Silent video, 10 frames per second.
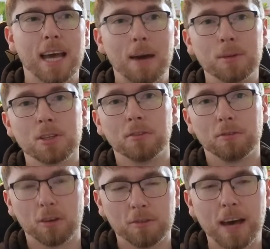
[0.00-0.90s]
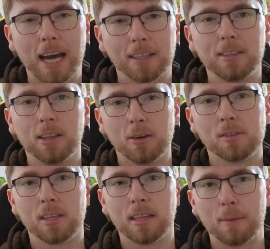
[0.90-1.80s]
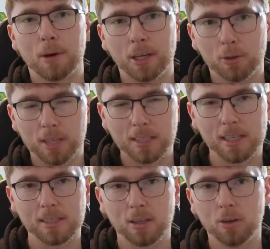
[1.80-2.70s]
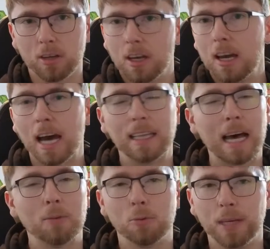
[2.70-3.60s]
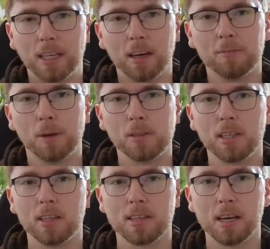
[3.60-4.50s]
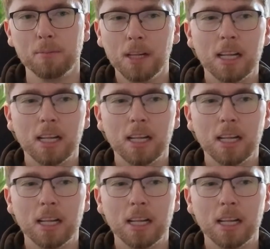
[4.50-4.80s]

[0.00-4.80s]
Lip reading: Amazon for a fact knows that they're buying authentic stock, and that will be enough most of the time.